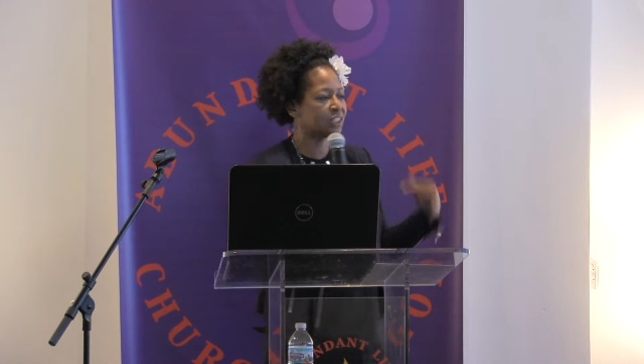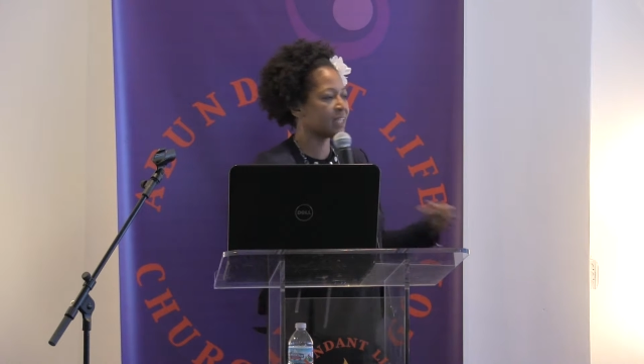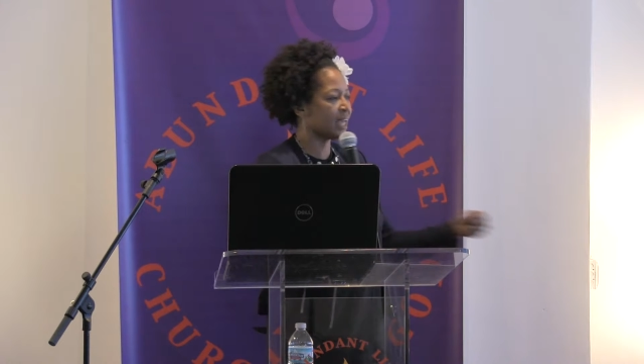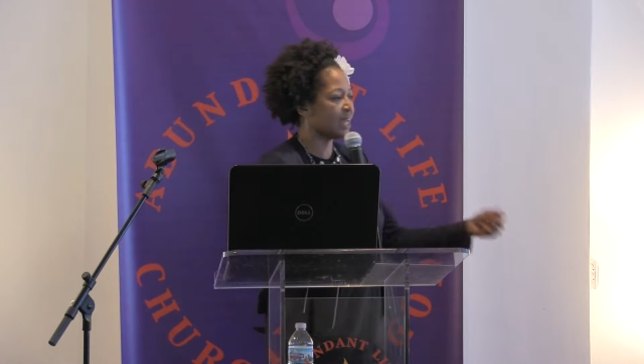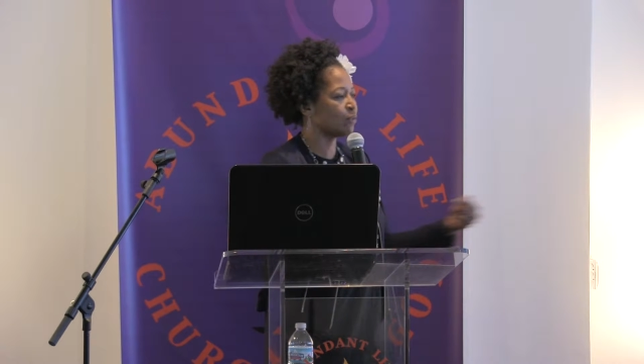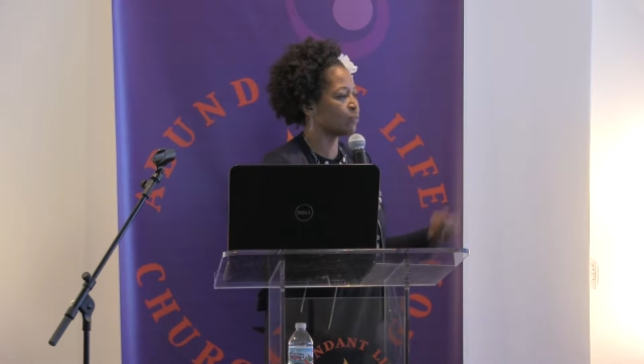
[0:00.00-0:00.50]

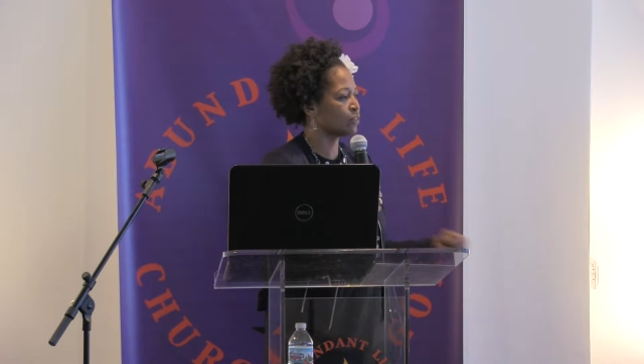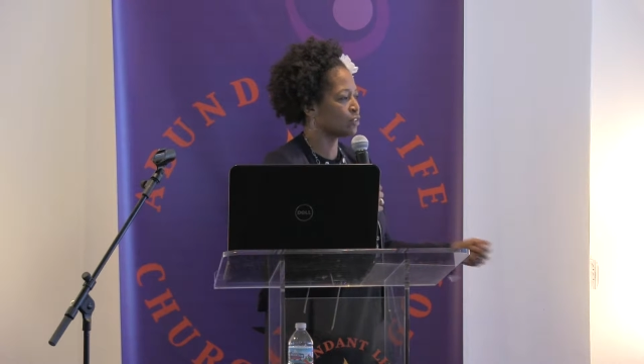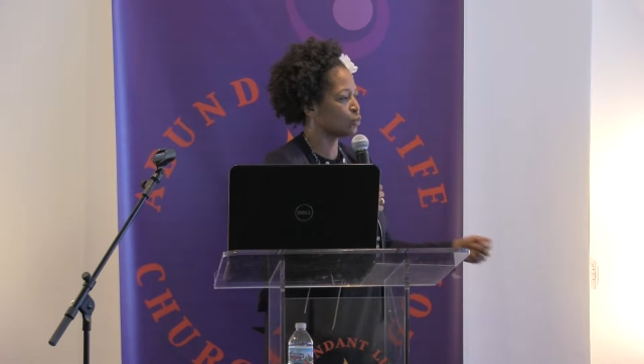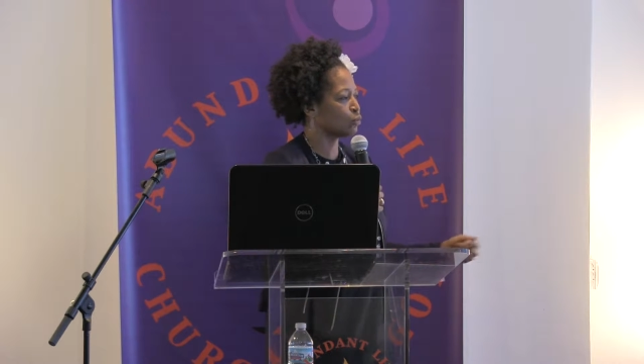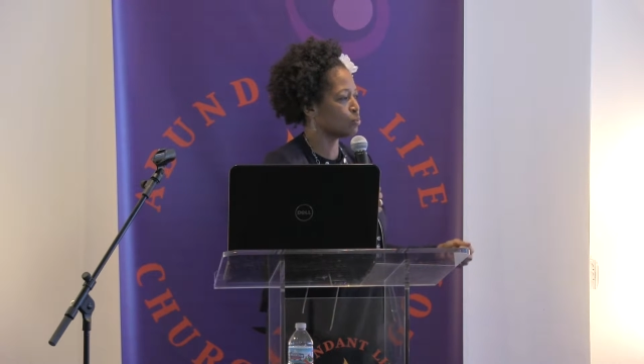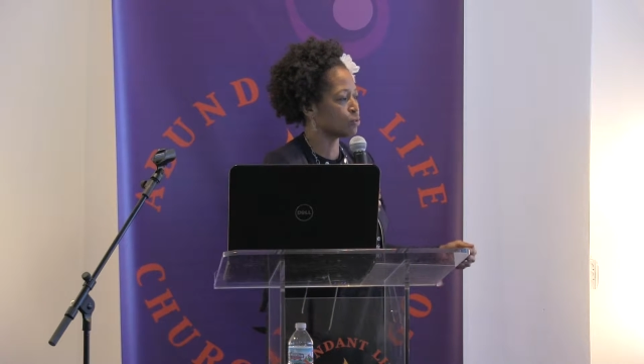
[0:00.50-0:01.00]
look at the
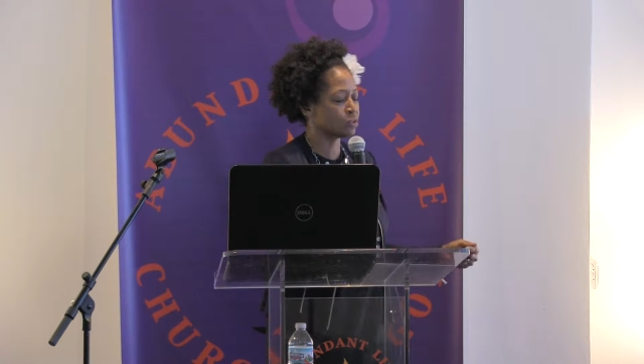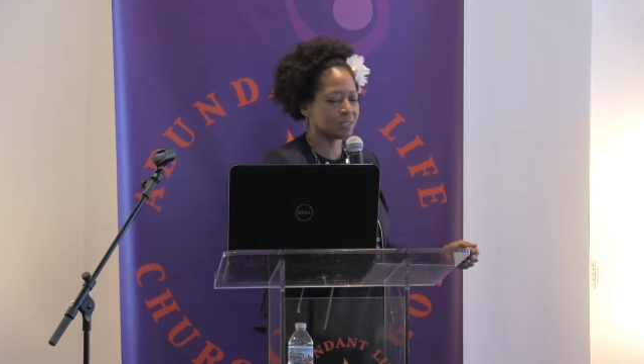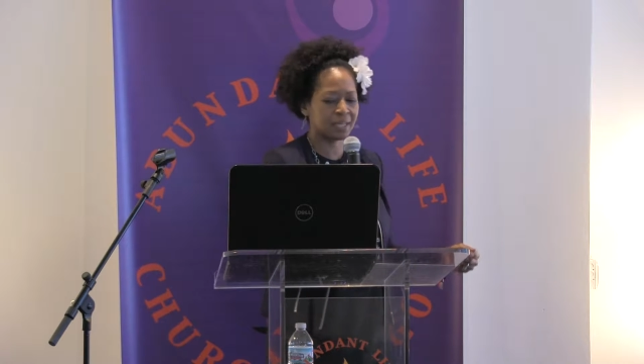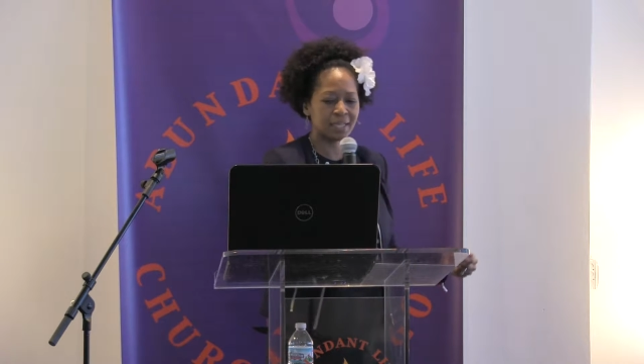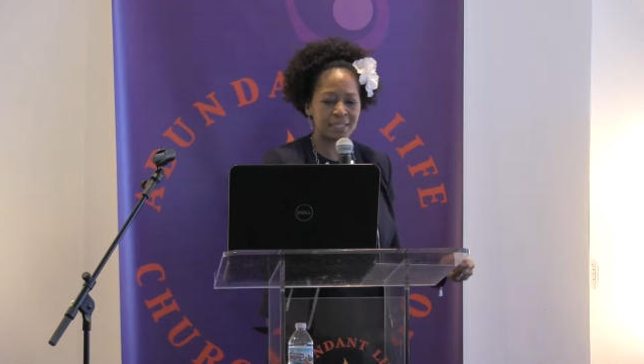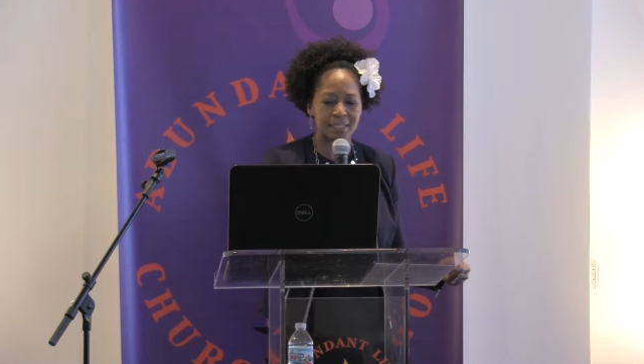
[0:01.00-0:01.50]
scripture
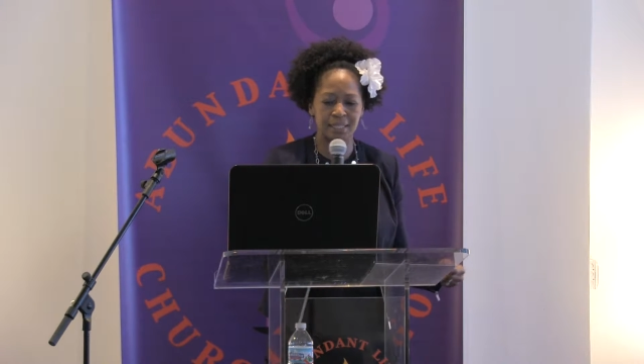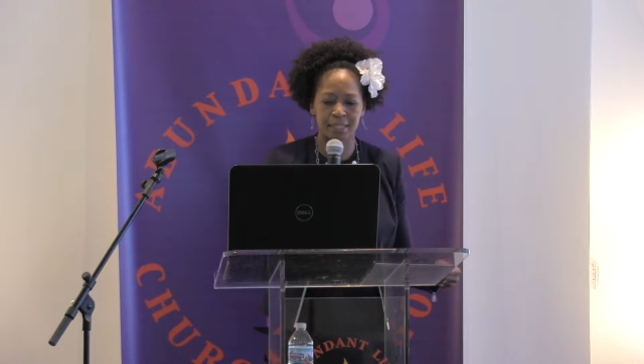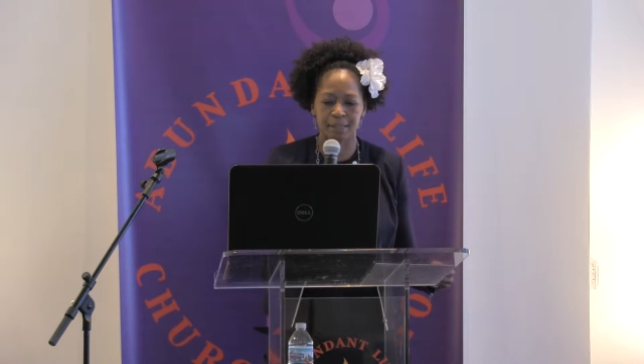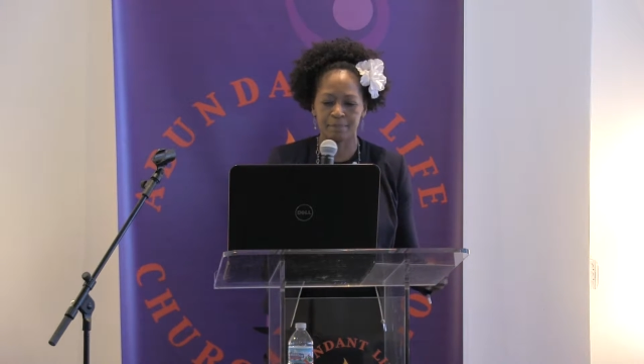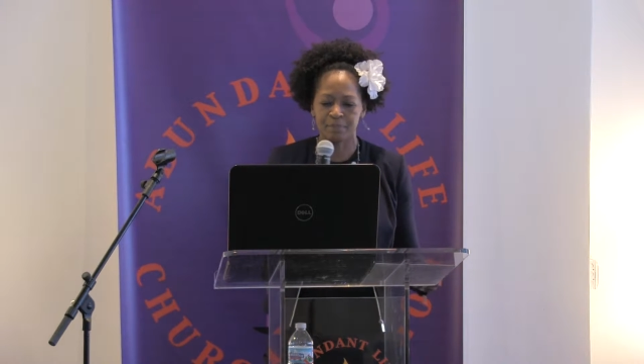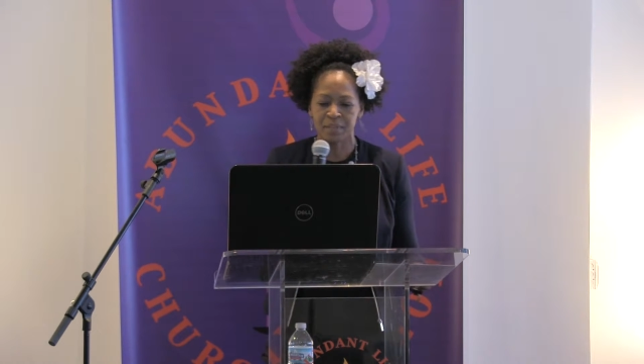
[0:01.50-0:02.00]
that I
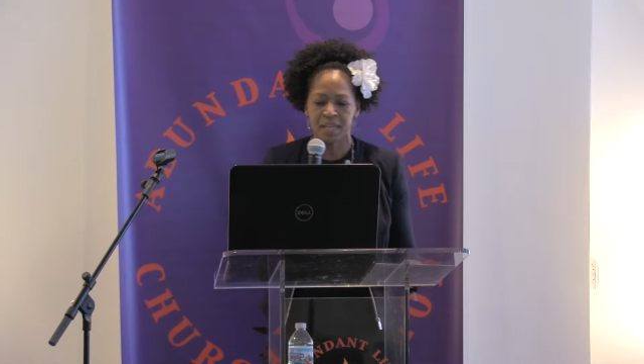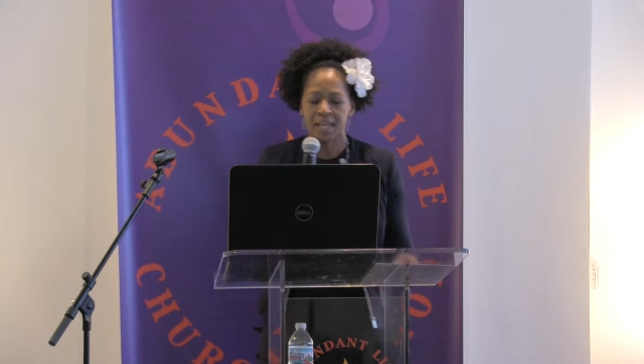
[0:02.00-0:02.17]
said.